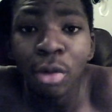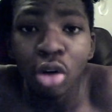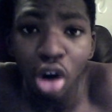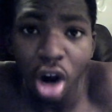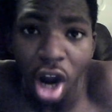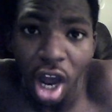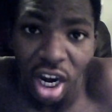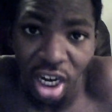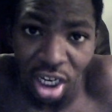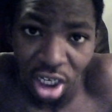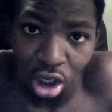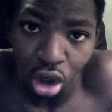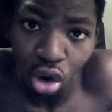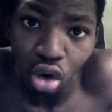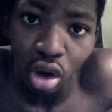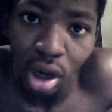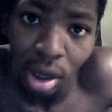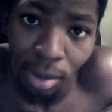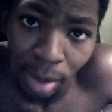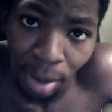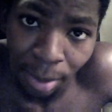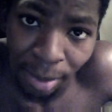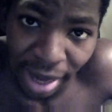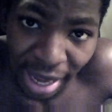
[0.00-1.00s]
I'ma crawl in
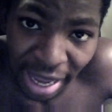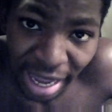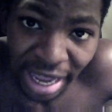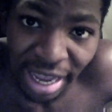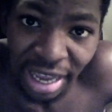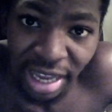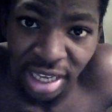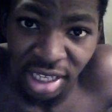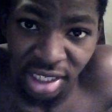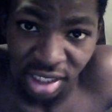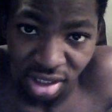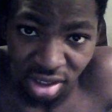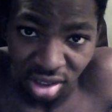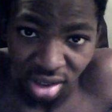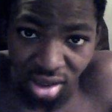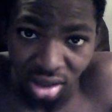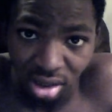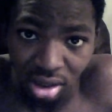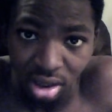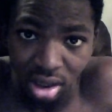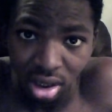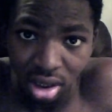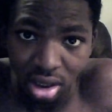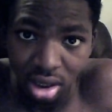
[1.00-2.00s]
your grandmama
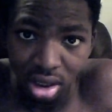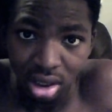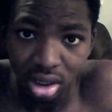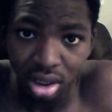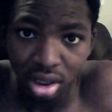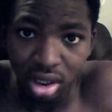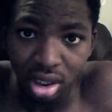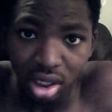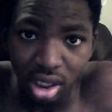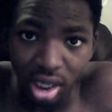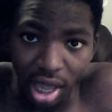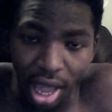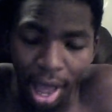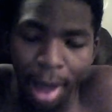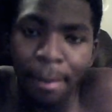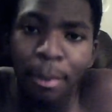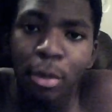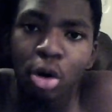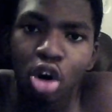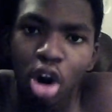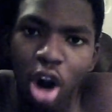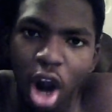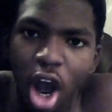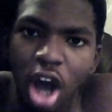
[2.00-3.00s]
ass.
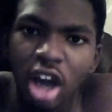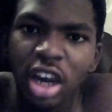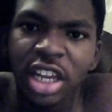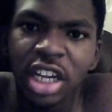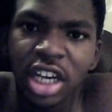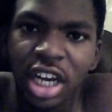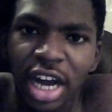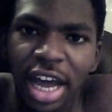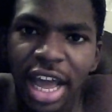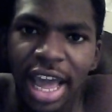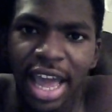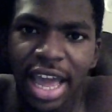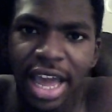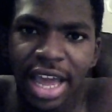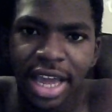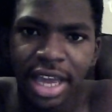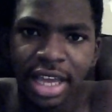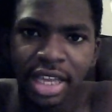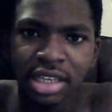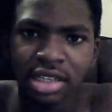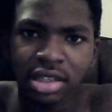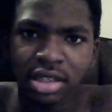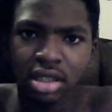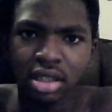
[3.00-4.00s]
I'ma crawl in her
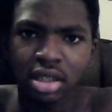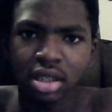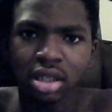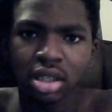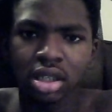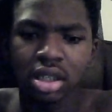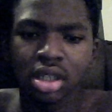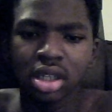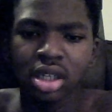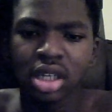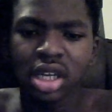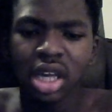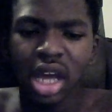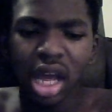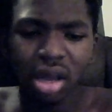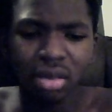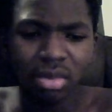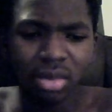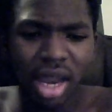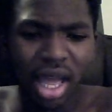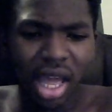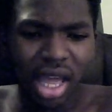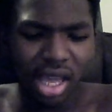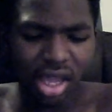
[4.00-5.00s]
ass.
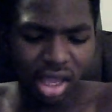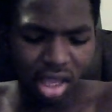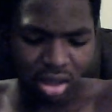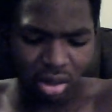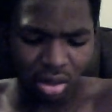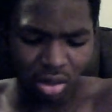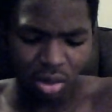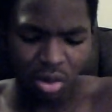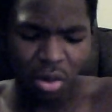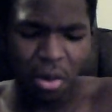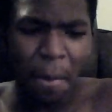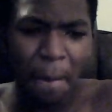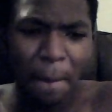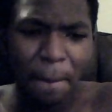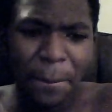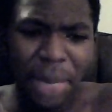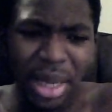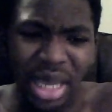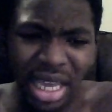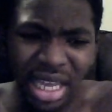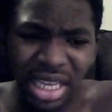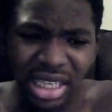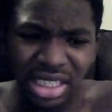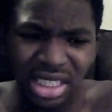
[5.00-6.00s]
I'm like,
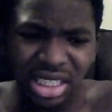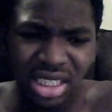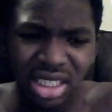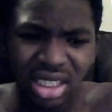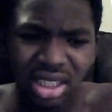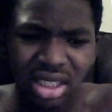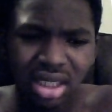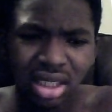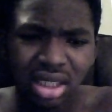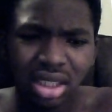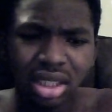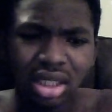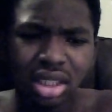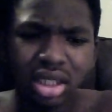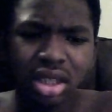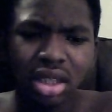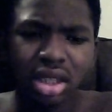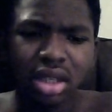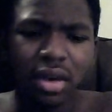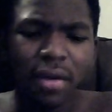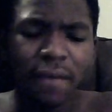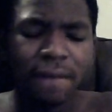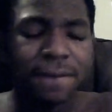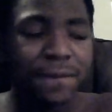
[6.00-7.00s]
Bitch!
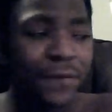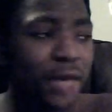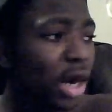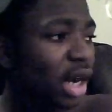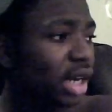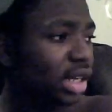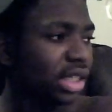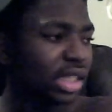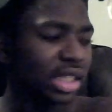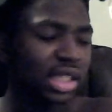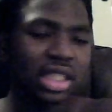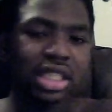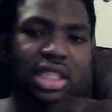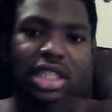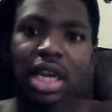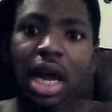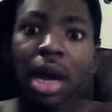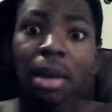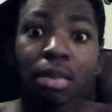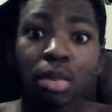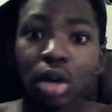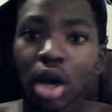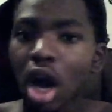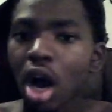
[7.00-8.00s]
fuck
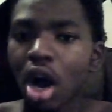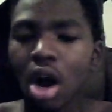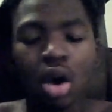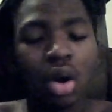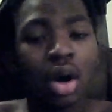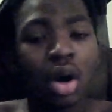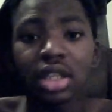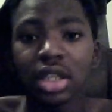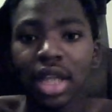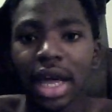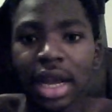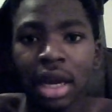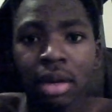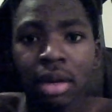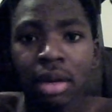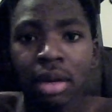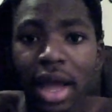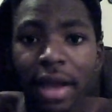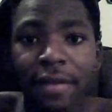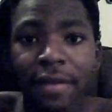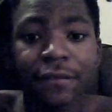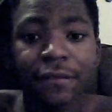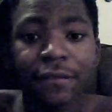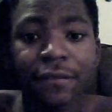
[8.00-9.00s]
this shit. I'm gone.
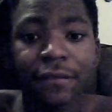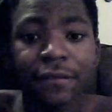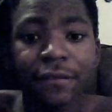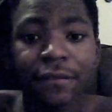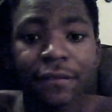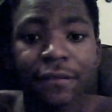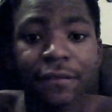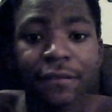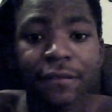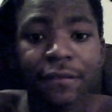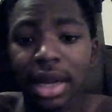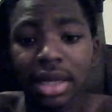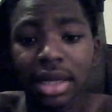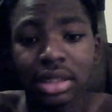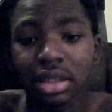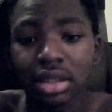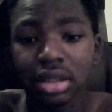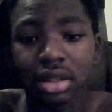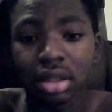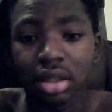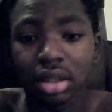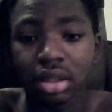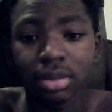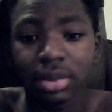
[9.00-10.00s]
Like, I'm like, fuck this. I'm
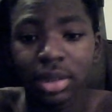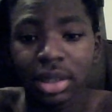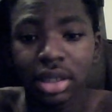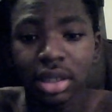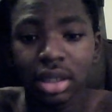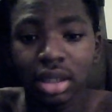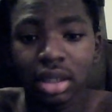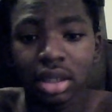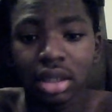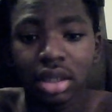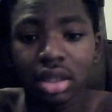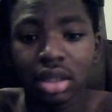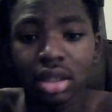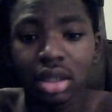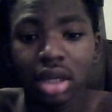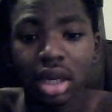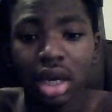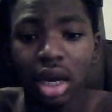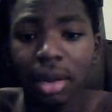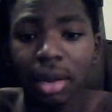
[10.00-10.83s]
out this hole, man.